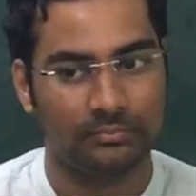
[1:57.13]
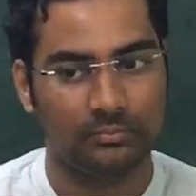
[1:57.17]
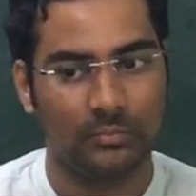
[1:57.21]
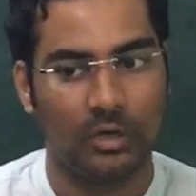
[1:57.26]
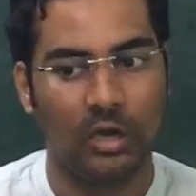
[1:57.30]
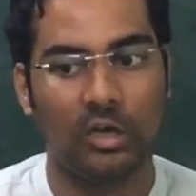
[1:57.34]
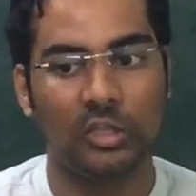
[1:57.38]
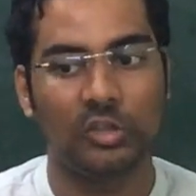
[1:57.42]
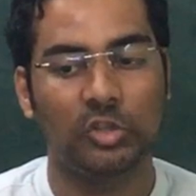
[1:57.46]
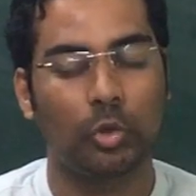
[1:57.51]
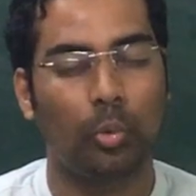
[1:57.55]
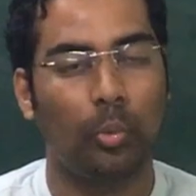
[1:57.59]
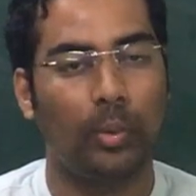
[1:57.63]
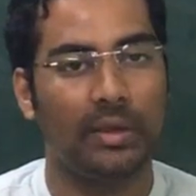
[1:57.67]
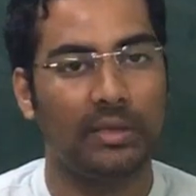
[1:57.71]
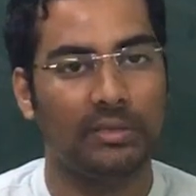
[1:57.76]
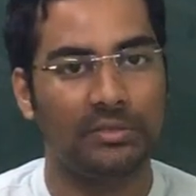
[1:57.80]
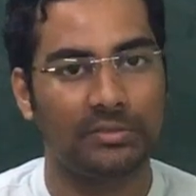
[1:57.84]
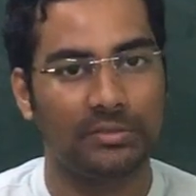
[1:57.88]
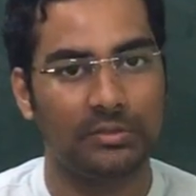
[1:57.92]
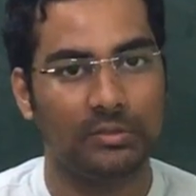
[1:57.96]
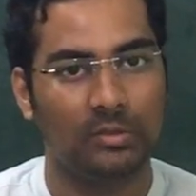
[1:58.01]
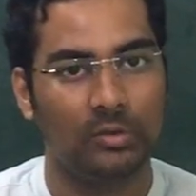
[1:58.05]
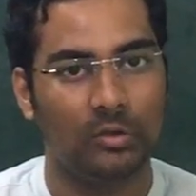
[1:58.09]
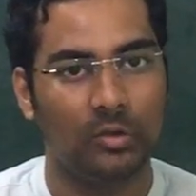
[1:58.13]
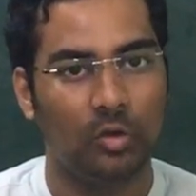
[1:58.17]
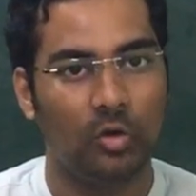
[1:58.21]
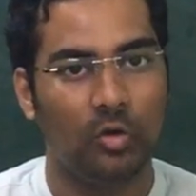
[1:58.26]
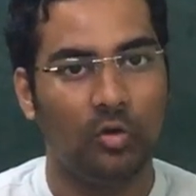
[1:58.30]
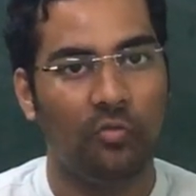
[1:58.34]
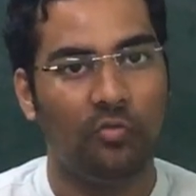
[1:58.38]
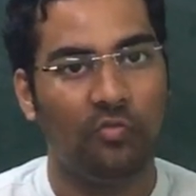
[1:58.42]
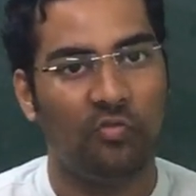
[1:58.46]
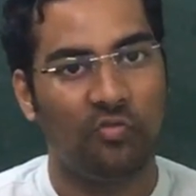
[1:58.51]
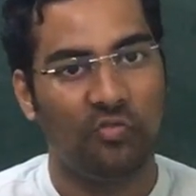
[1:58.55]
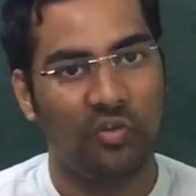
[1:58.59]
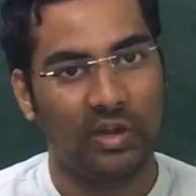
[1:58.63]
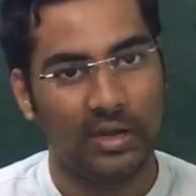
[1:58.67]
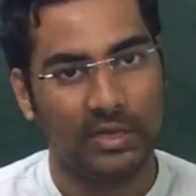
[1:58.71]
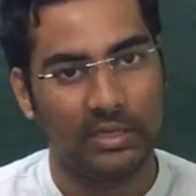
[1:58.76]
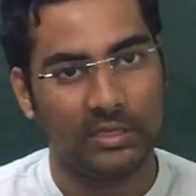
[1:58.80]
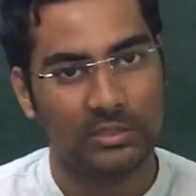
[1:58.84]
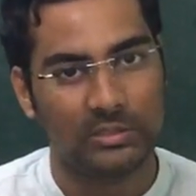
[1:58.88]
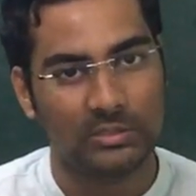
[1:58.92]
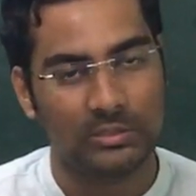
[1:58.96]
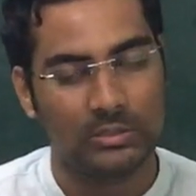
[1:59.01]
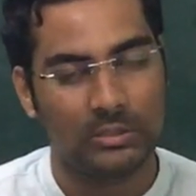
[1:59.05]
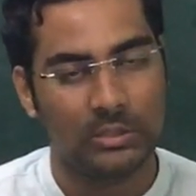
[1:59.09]
earthquakes,
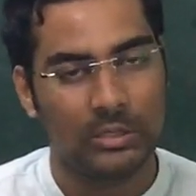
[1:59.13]
flood?